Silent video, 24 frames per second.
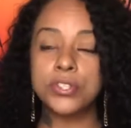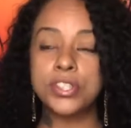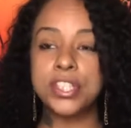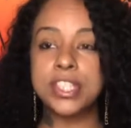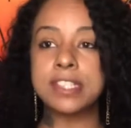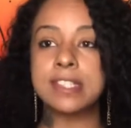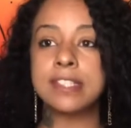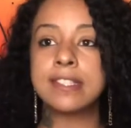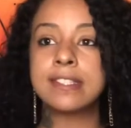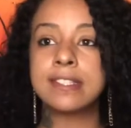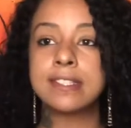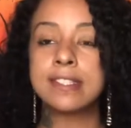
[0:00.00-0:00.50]

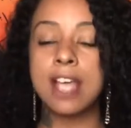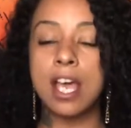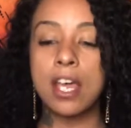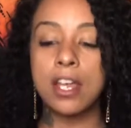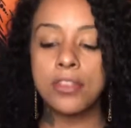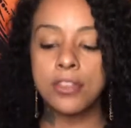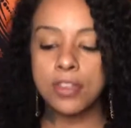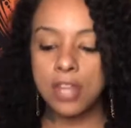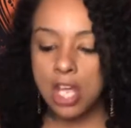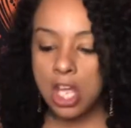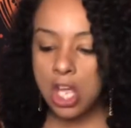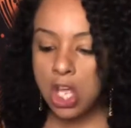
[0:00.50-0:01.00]
This is
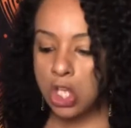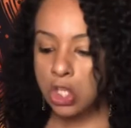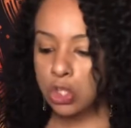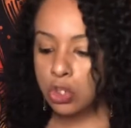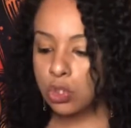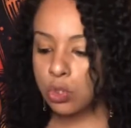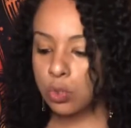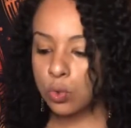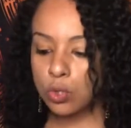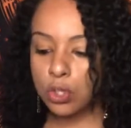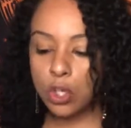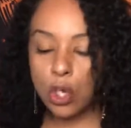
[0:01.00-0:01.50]
death
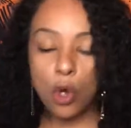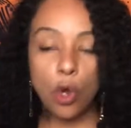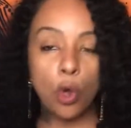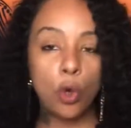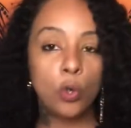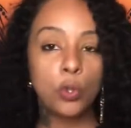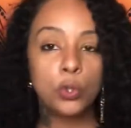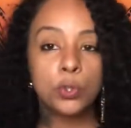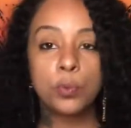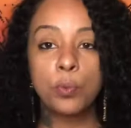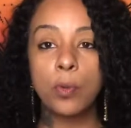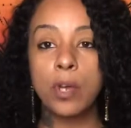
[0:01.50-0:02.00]
to your
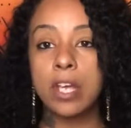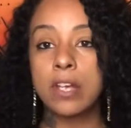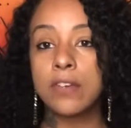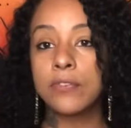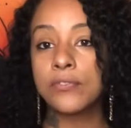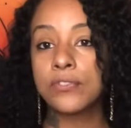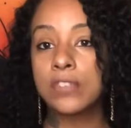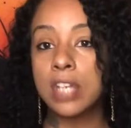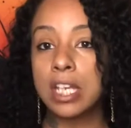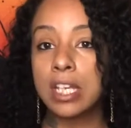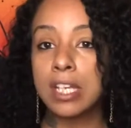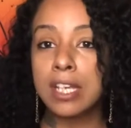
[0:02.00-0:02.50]
old way of
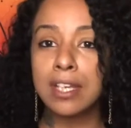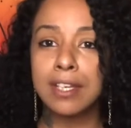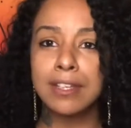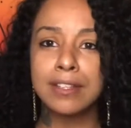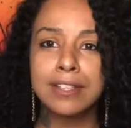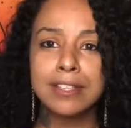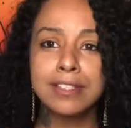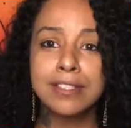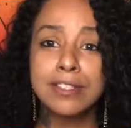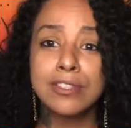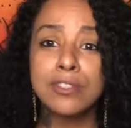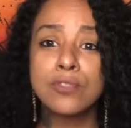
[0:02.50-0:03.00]
thinking.
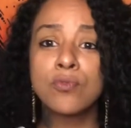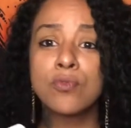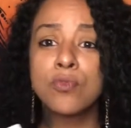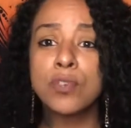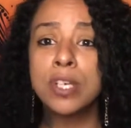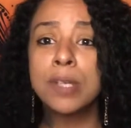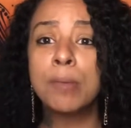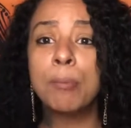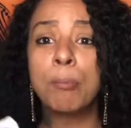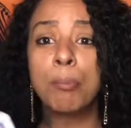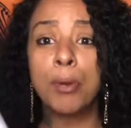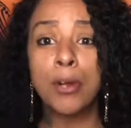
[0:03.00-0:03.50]
This is
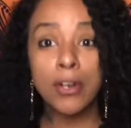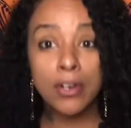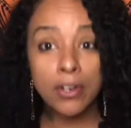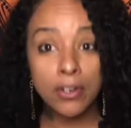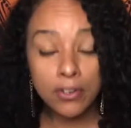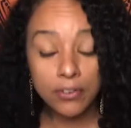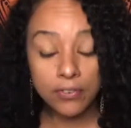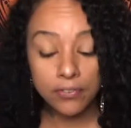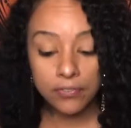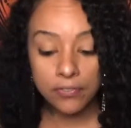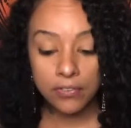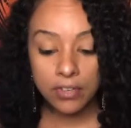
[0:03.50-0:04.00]

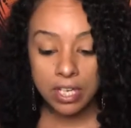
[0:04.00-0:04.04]
rebirth.